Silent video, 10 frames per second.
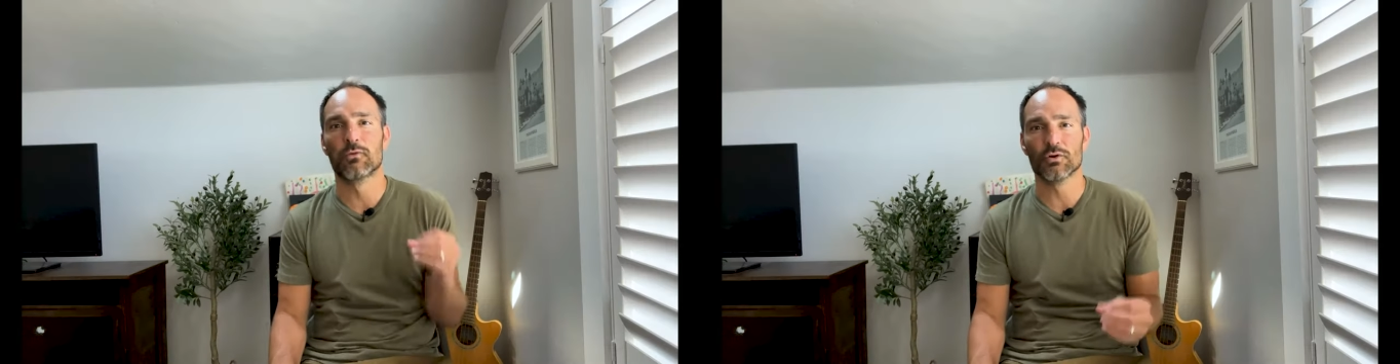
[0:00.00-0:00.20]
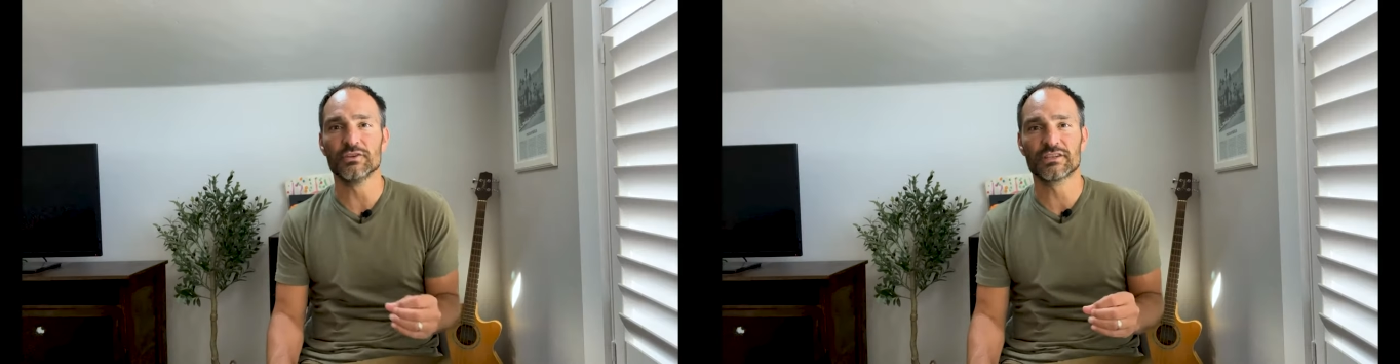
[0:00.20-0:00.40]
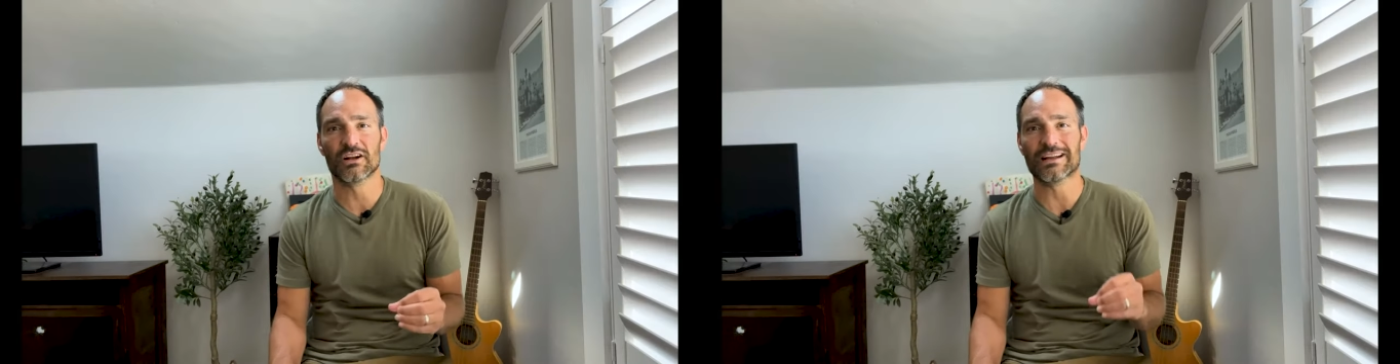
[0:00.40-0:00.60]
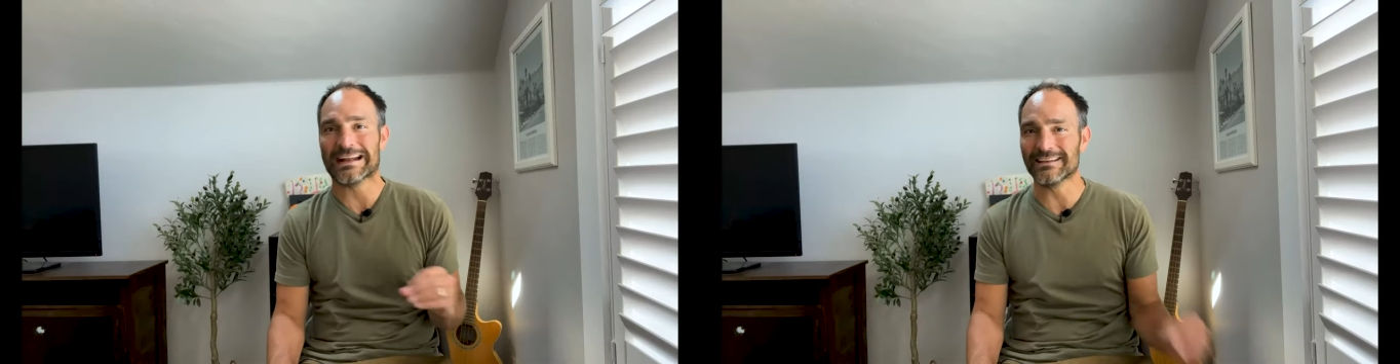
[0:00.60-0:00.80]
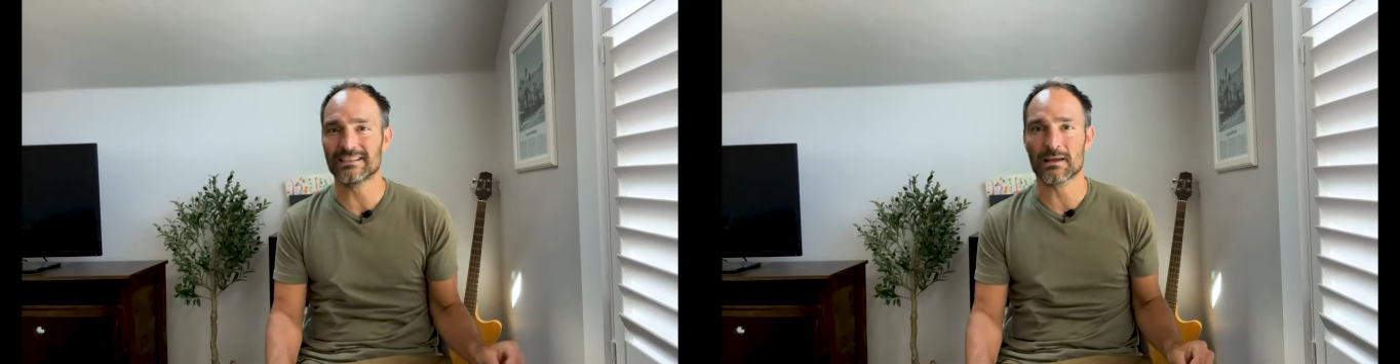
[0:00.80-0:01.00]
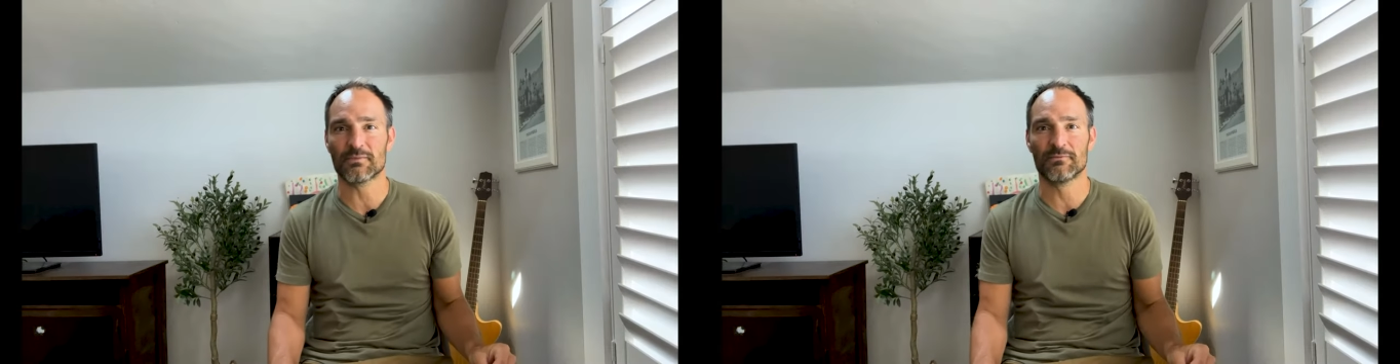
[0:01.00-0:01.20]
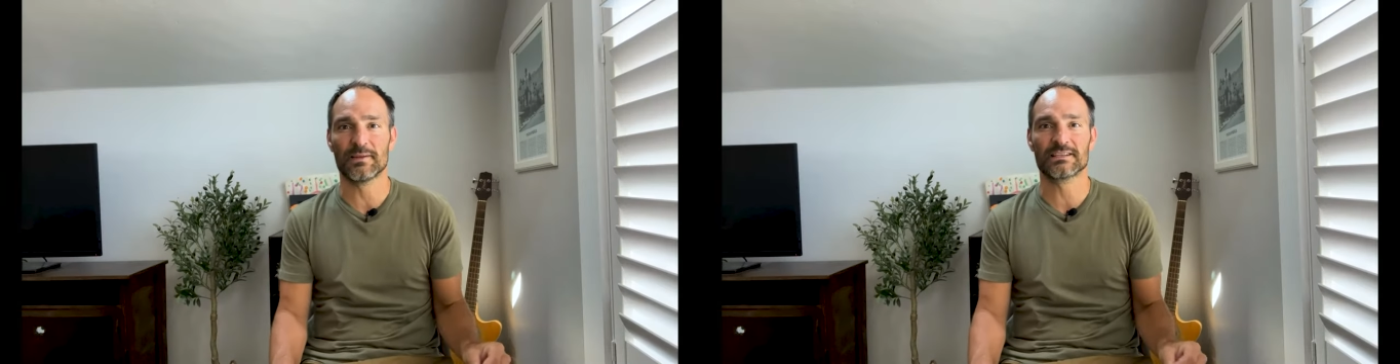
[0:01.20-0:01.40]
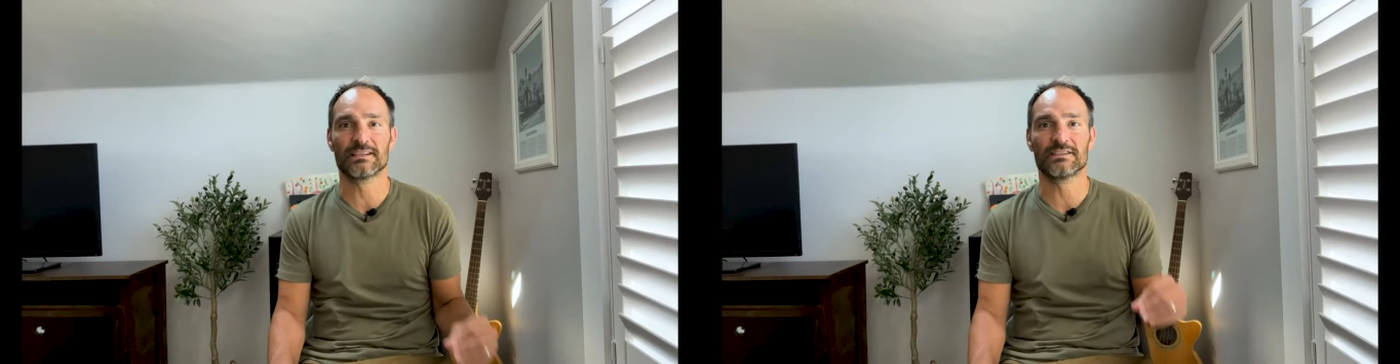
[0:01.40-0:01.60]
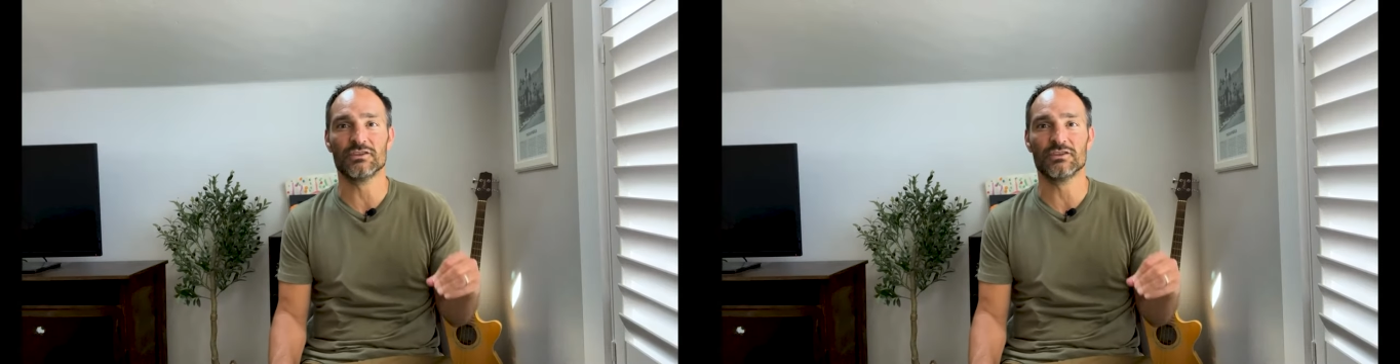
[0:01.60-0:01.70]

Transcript: Before you start any type of business,